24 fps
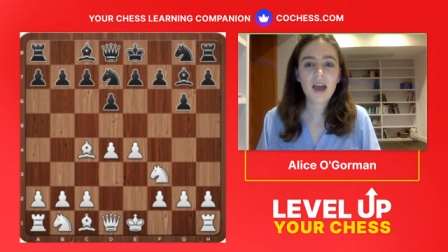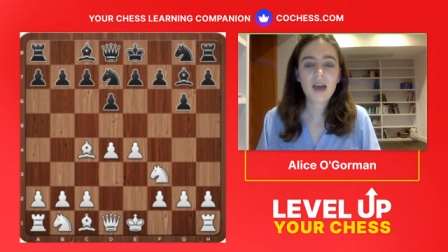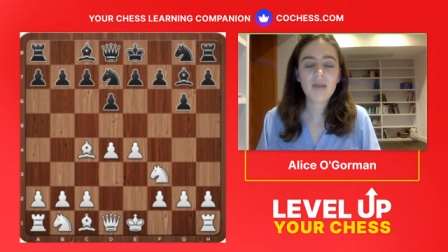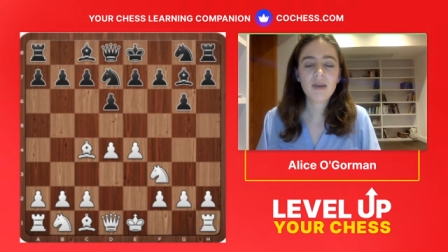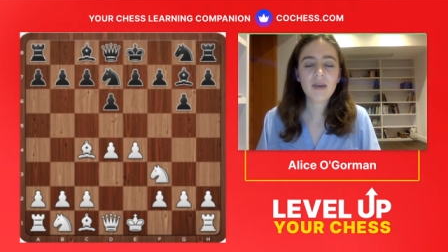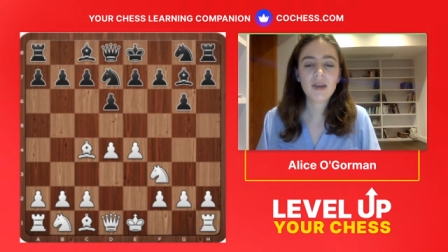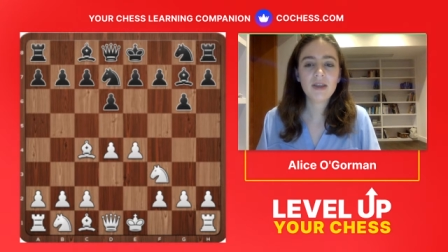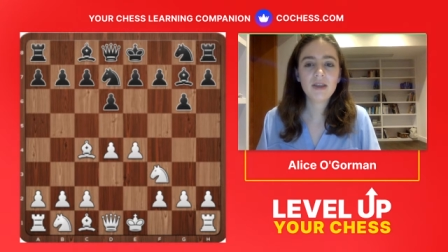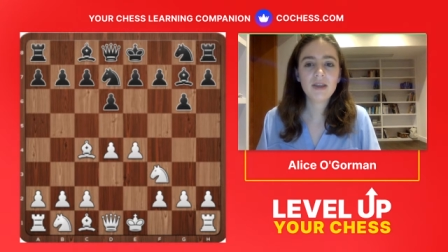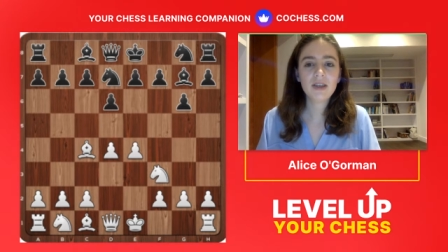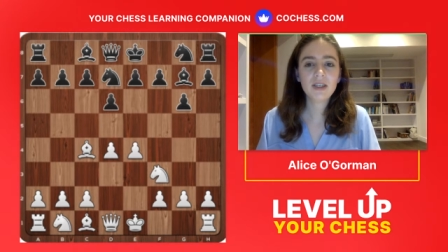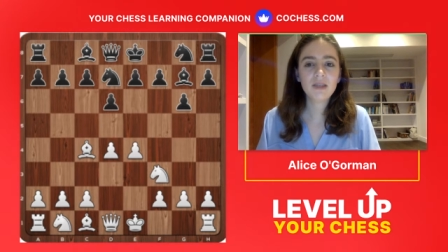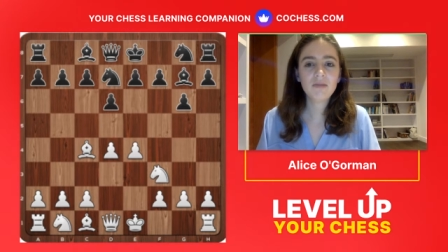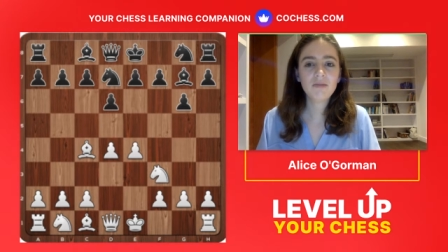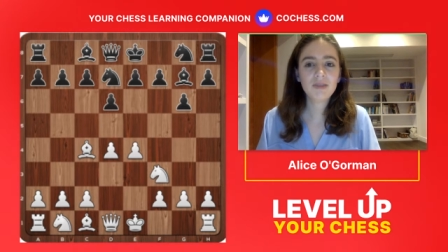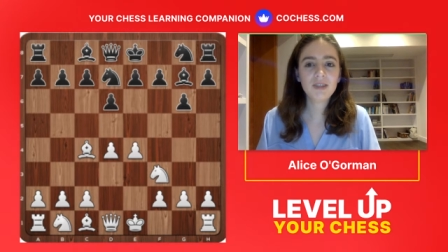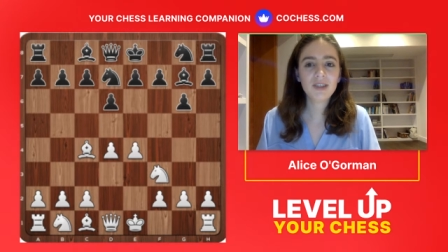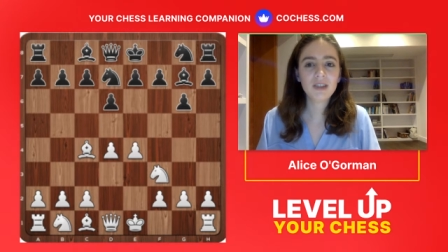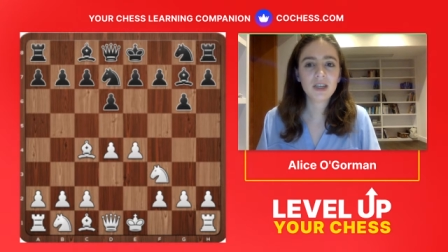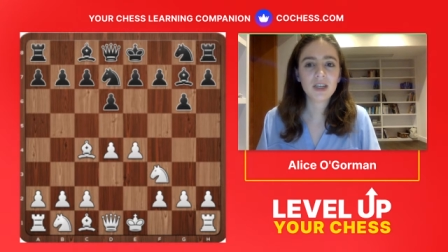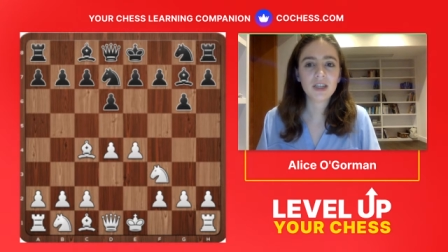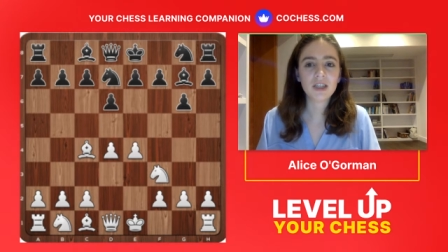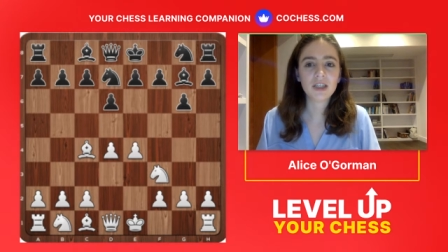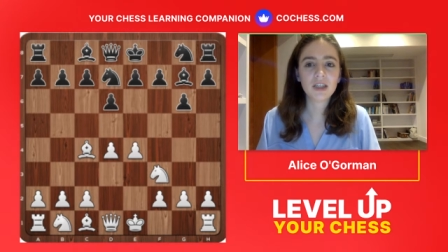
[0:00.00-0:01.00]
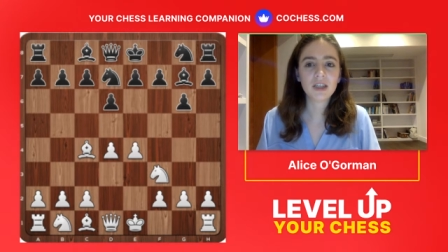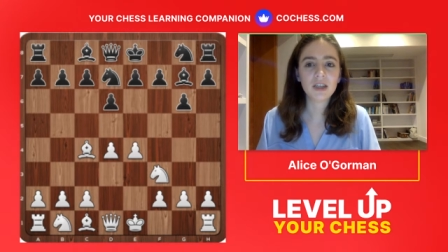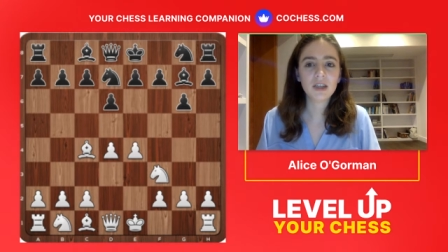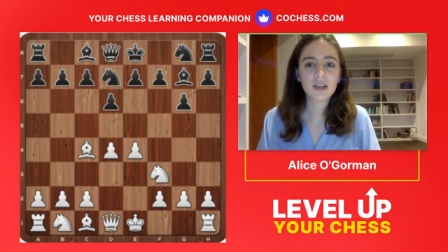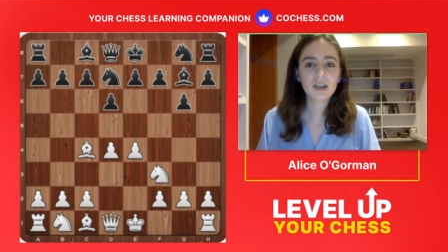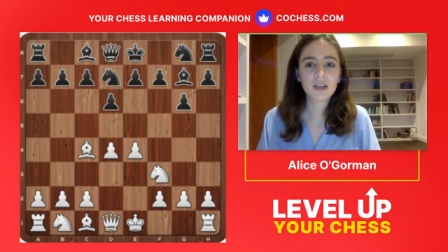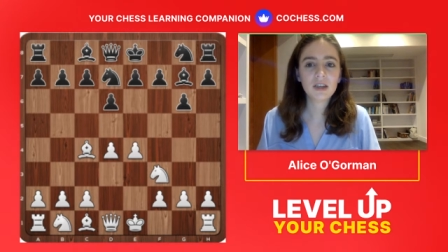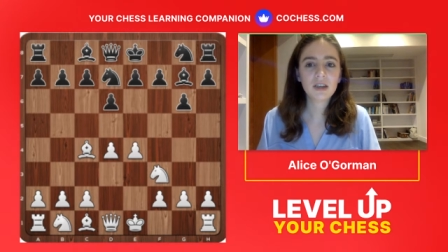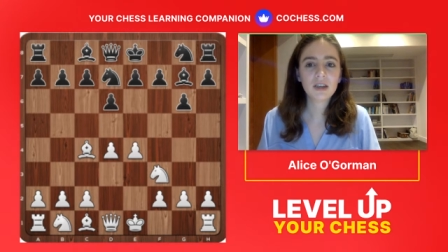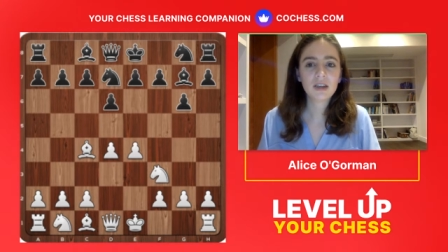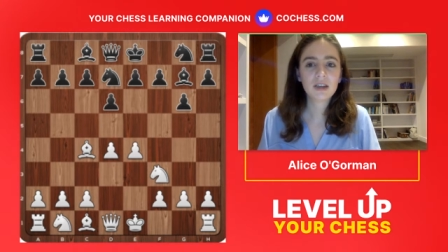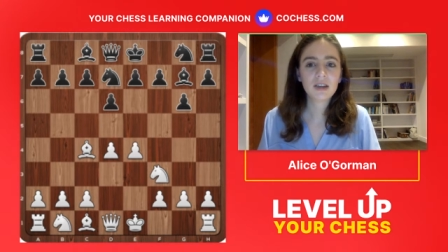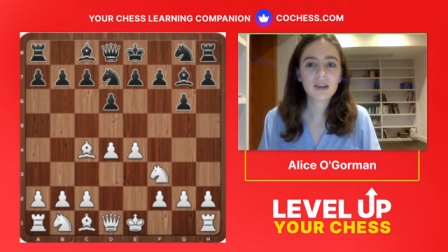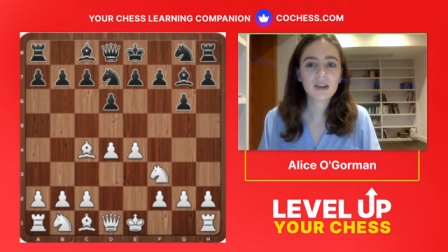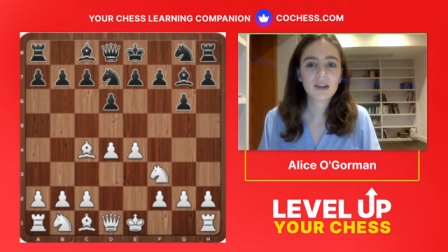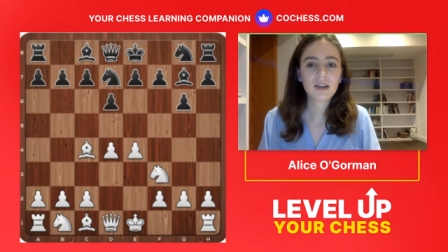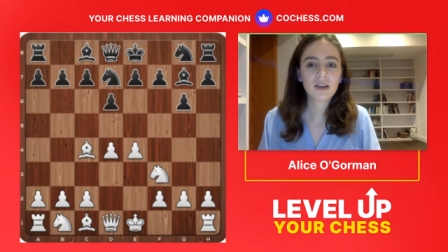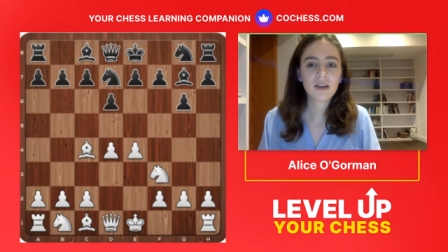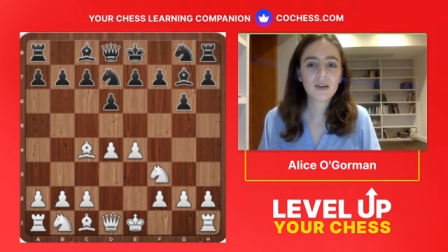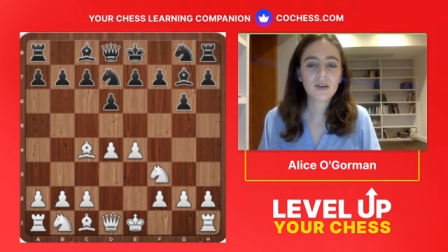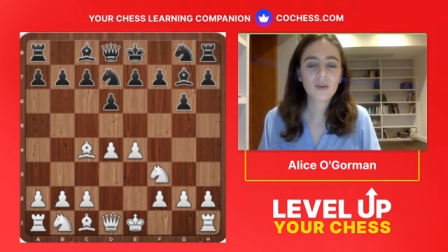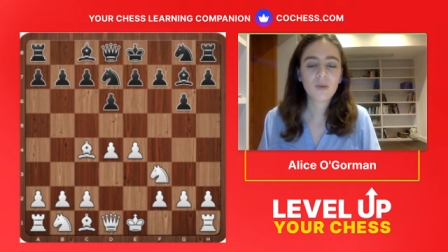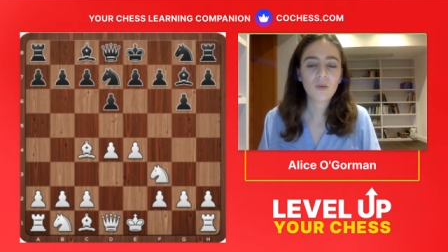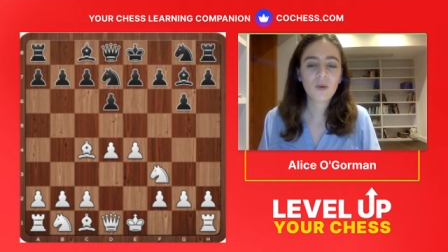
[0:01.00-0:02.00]
In this position,
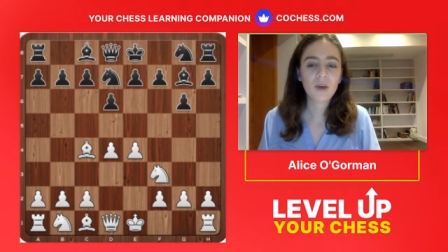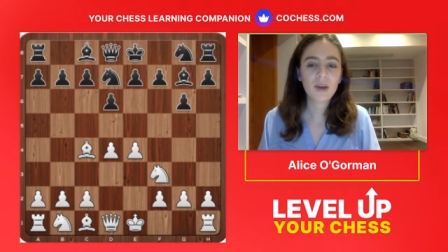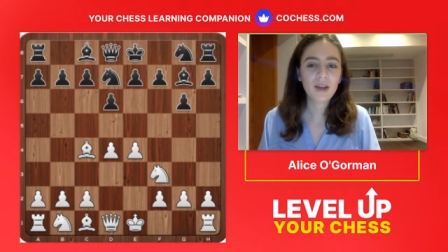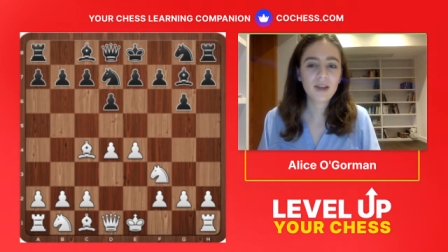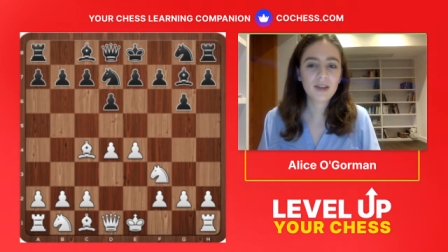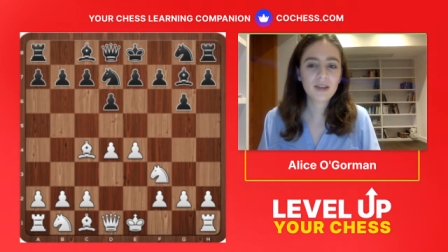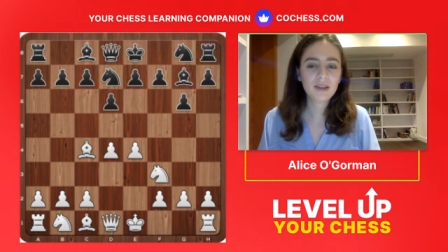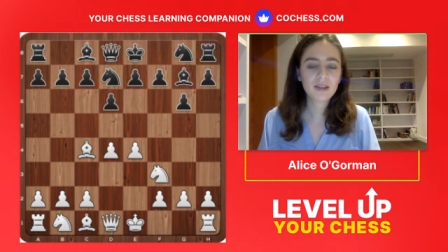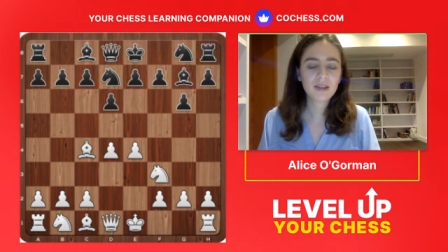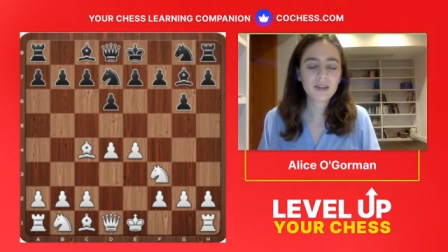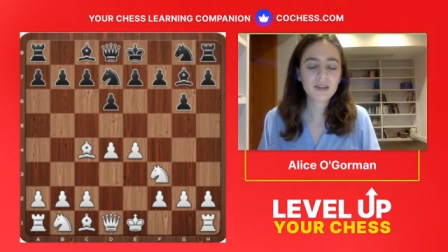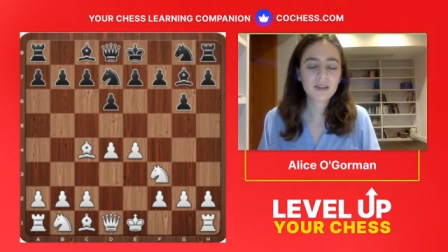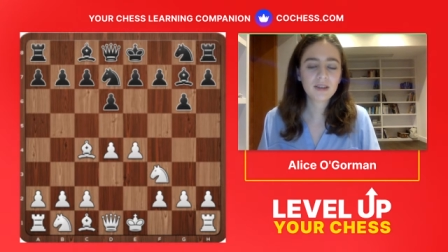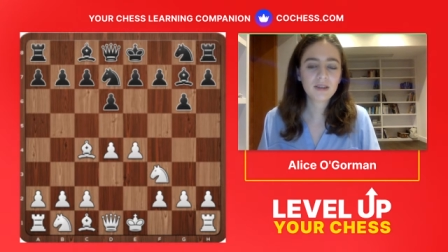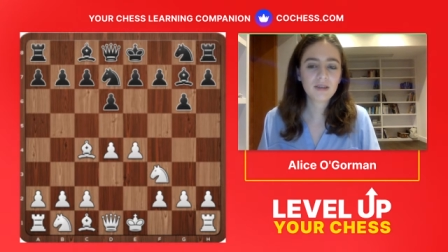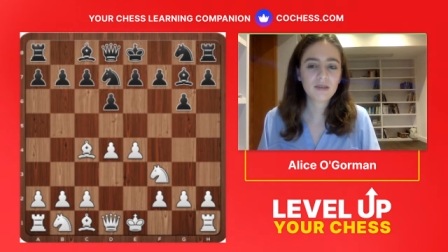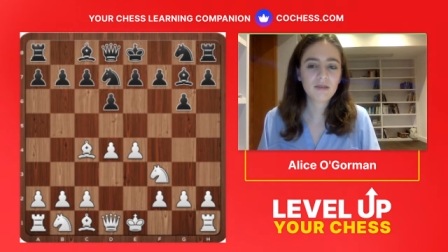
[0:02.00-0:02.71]
white's